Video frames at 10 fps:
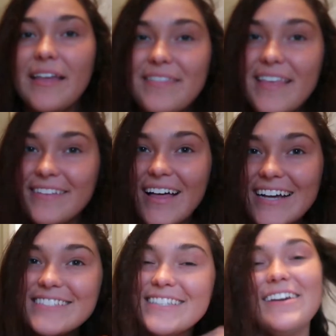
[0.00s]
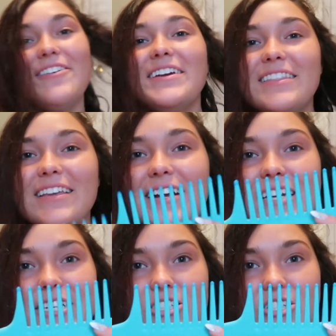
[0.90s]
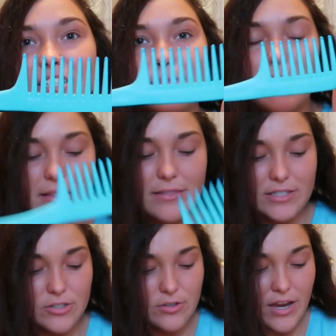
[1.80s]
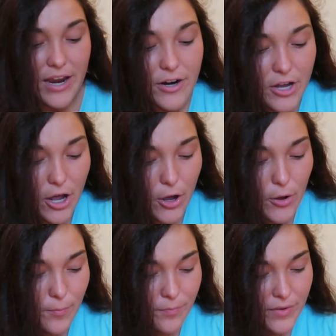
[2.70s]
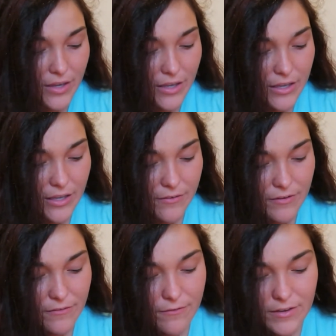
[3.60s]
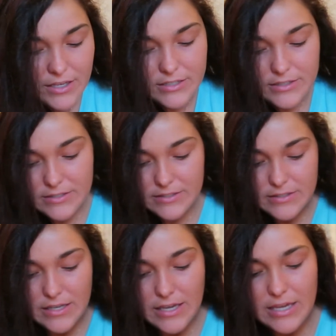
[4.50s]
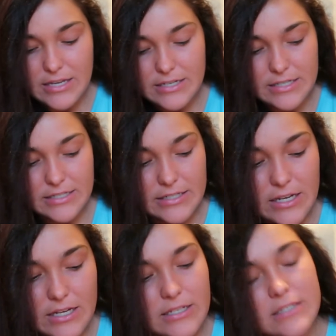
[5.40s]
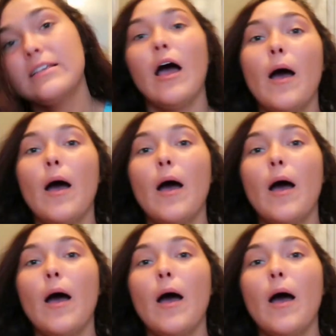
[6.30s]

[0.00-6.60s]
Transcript: And then the last thing going in there is just my little hair comb, if it fits, and it does.